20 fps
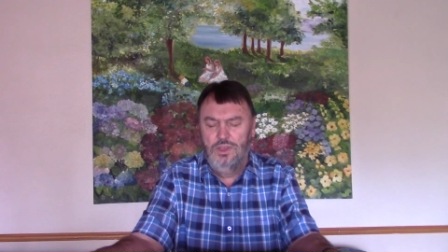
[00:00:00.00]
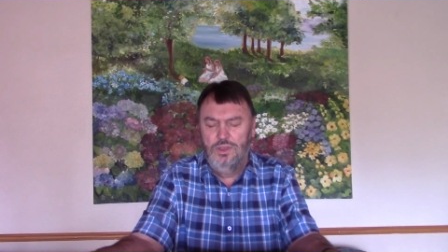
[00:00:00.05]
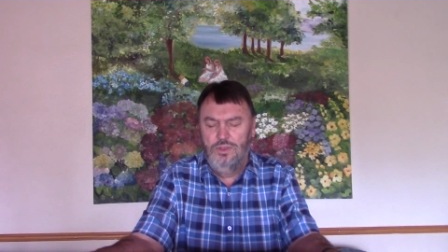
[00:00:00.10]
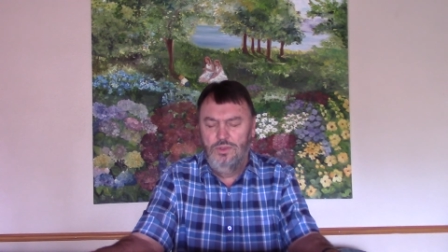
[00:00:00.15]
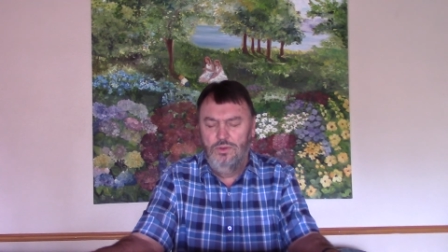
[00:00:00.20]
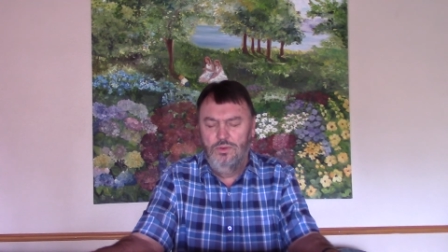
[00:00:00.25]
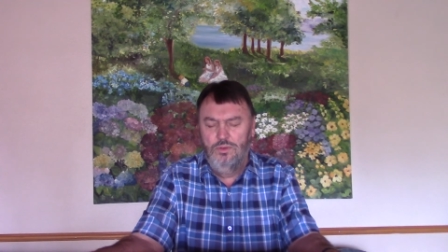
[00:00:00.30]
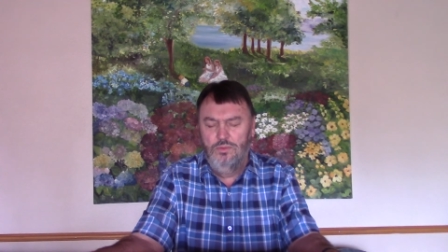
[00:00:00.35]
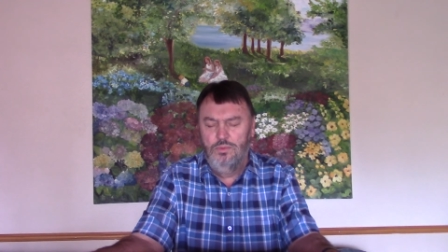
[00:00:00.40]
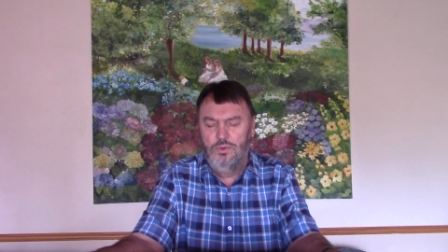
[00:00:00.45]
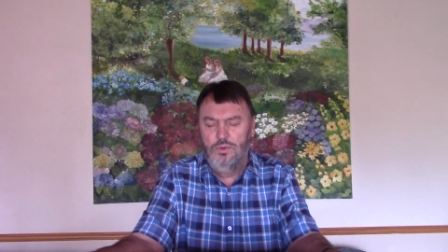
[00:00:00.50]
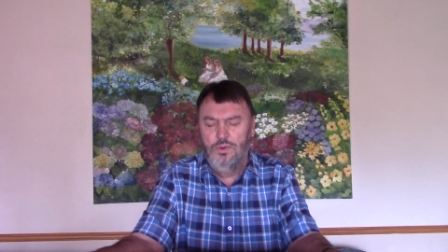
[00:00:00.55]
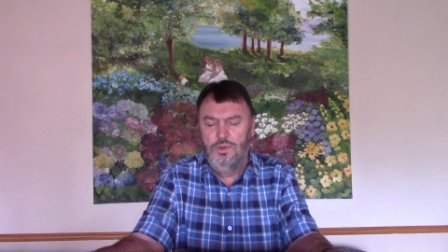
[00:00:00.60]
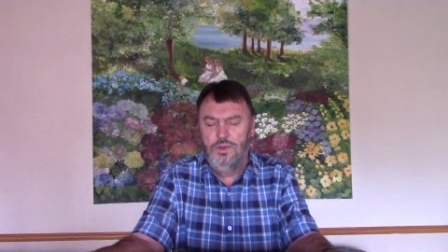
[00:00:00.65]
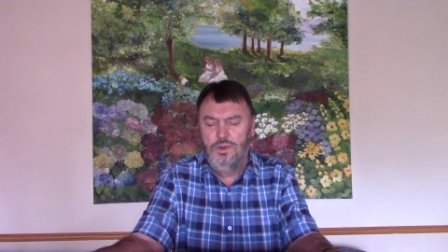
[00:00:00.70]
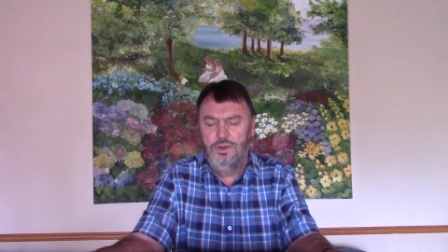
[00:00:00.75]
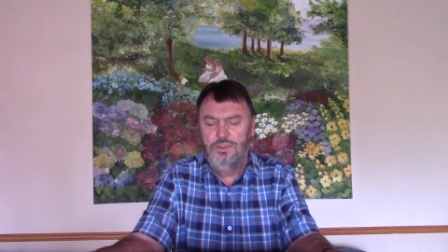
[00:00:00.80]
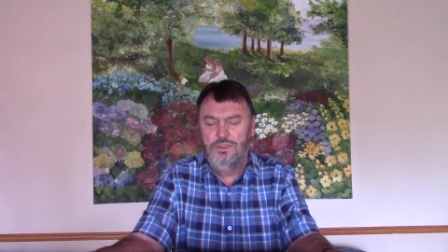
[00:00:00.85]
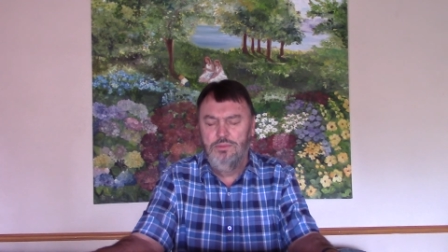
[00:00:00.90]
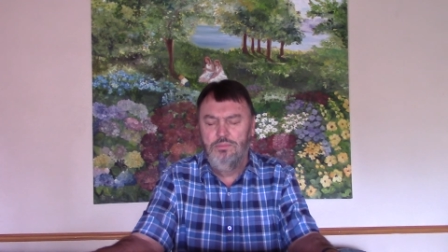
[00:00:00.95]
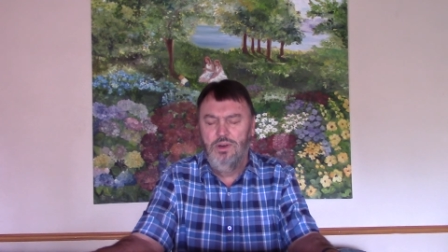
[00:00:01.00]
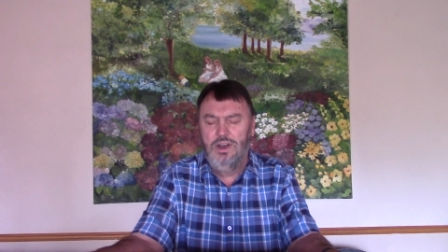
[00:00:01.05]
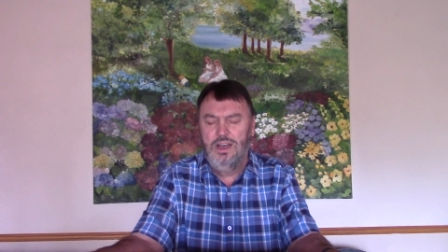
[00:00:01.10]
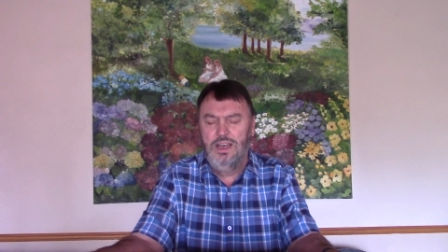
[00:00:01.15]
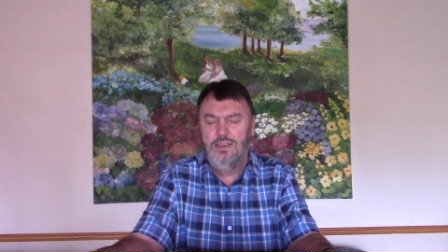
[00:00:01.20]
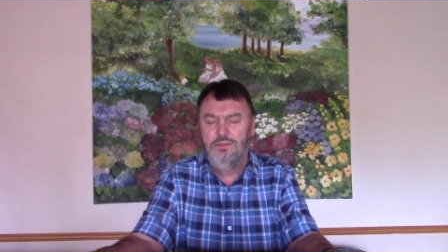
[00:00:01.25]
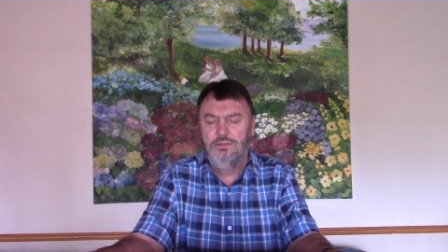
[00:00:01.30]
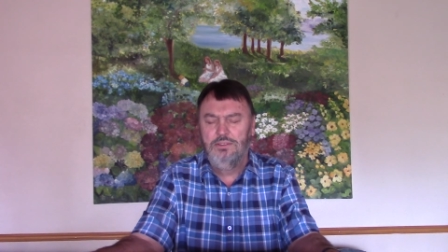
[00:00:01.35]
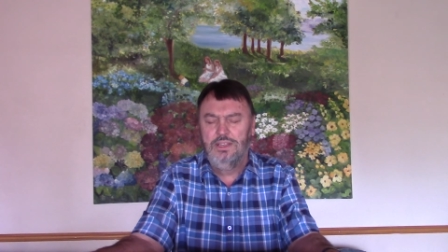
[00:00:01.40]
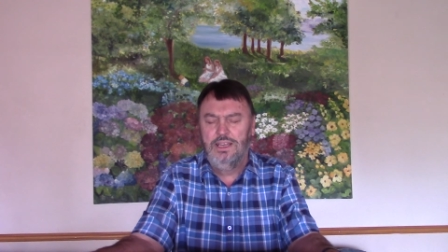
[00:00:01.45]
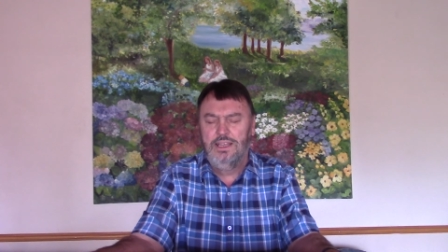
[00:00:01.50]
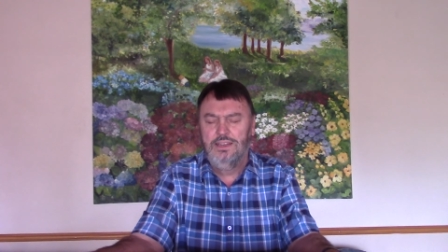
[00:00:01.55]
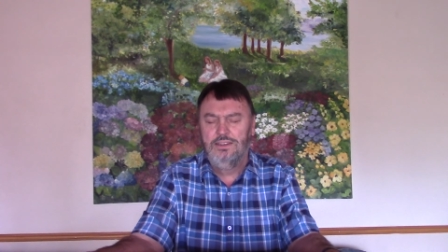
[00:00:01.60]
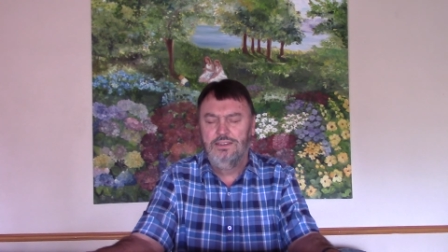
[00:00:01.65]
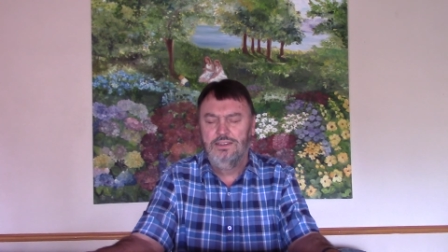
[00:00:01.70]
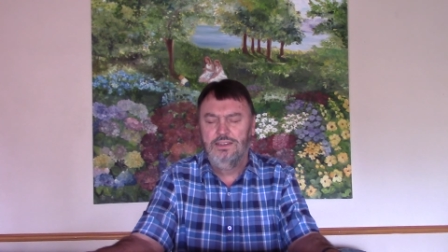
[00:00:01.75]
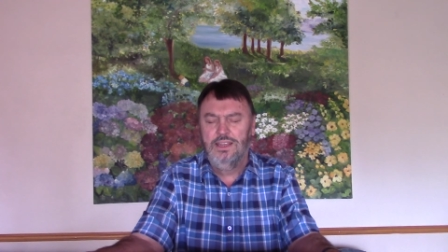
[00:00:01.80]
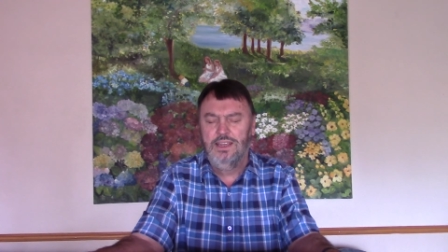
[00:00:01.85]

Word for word: your word, the Bible, and,